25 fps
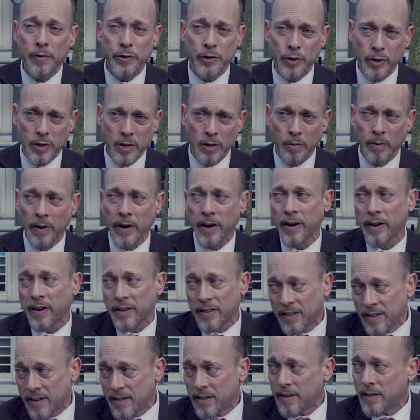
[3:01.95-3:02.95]
is your career,
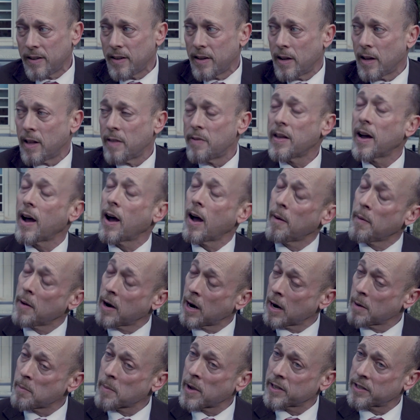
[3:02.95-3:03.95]

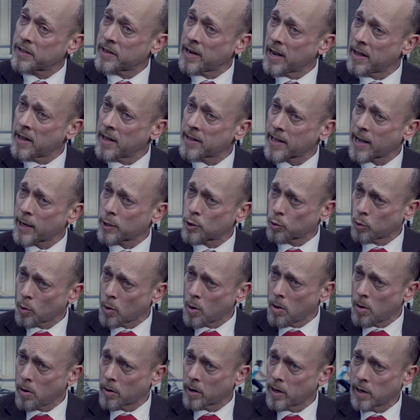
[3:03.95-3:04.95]
I'm not saying that that's
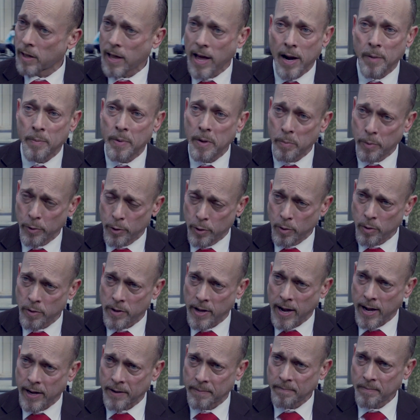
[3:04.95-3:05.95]
wrong, and a lot of people do
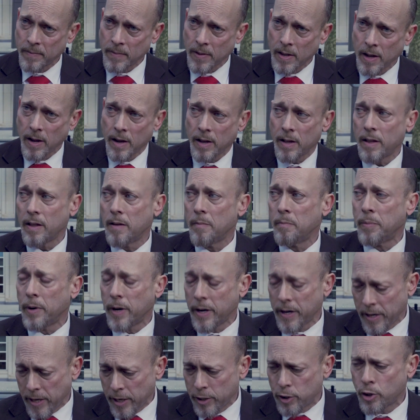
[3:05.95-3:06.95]
that,
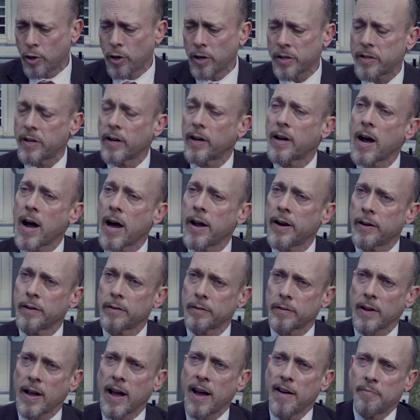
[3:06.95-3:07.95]
but it's good to kind of
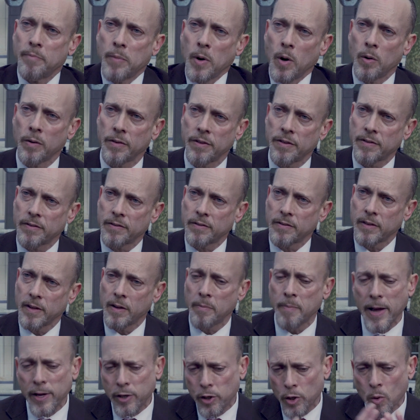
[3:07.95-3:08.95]
have both.
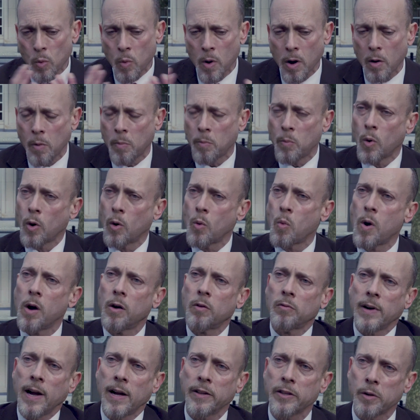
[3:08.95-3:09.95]
It makes you a more
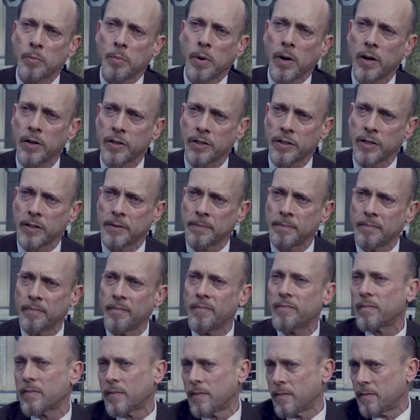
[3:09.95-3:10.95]
well-rounded person,
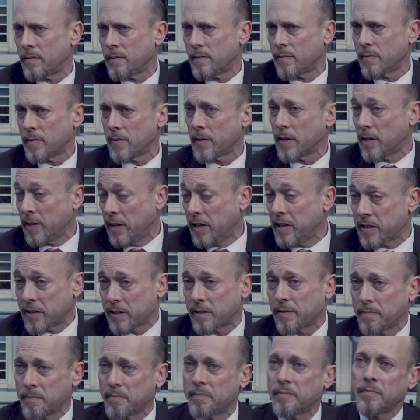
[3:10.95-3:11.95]
at
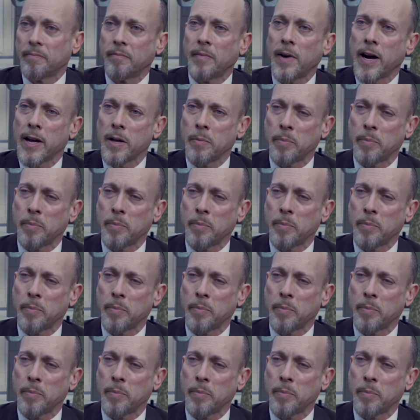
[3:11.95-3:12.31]
least my